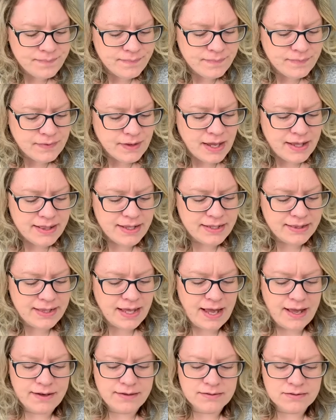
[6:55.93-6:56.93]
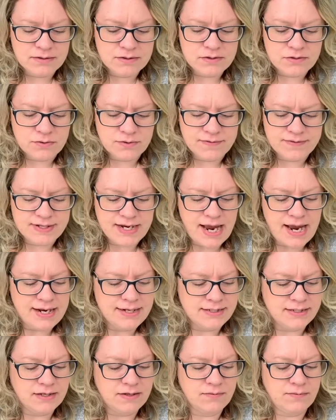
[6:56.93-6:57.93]
I think that sort of
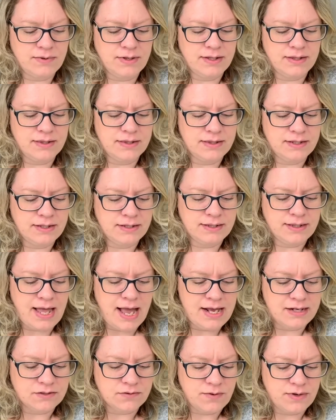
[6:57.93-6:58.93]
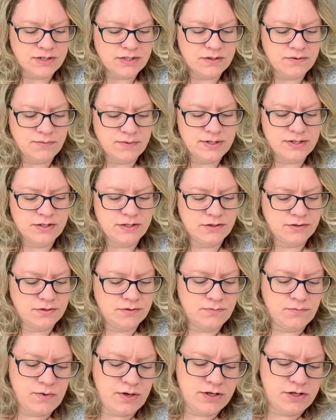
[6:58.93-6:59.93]
ties in with the last question,
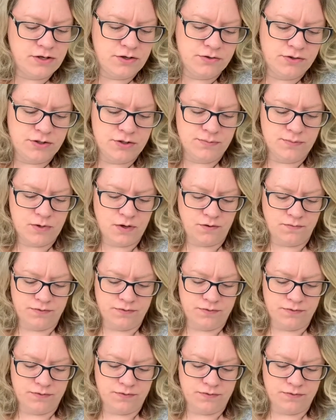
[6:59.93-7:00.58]
was one YouTube goal for